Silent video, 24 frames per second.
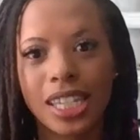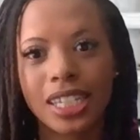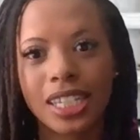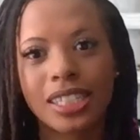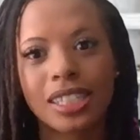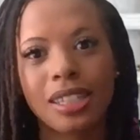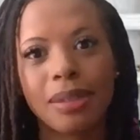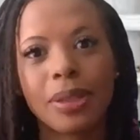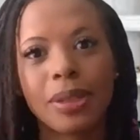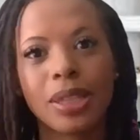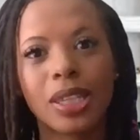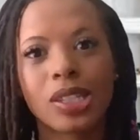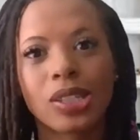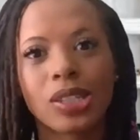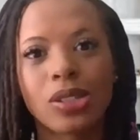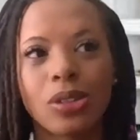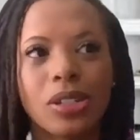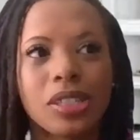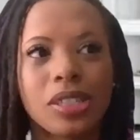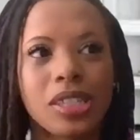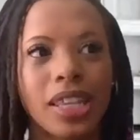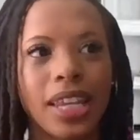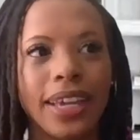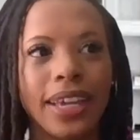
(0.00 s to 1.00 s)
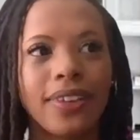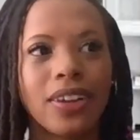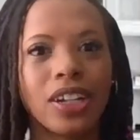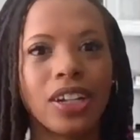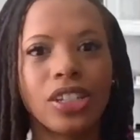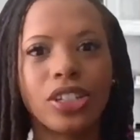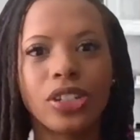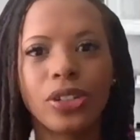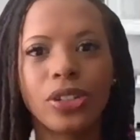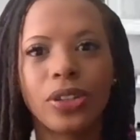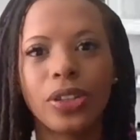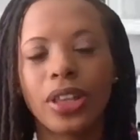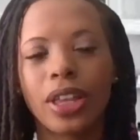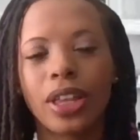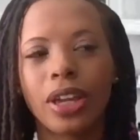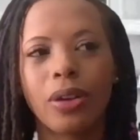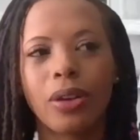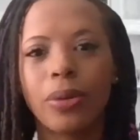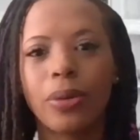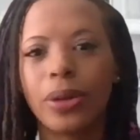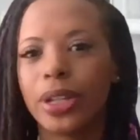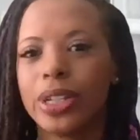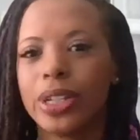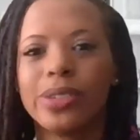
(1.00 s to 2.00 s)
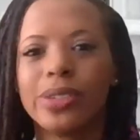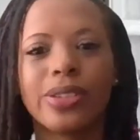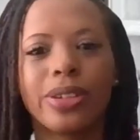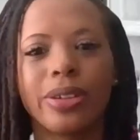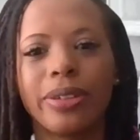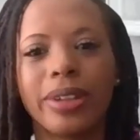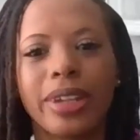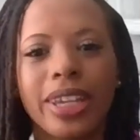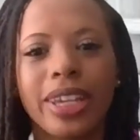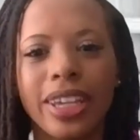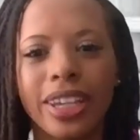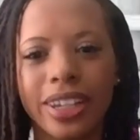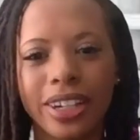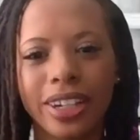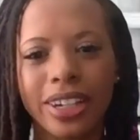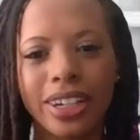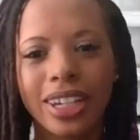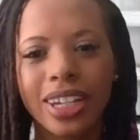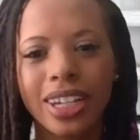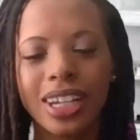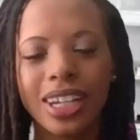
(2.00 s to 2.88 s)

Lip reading: like some of the stores that I've gone to, they're like, what are you doing here?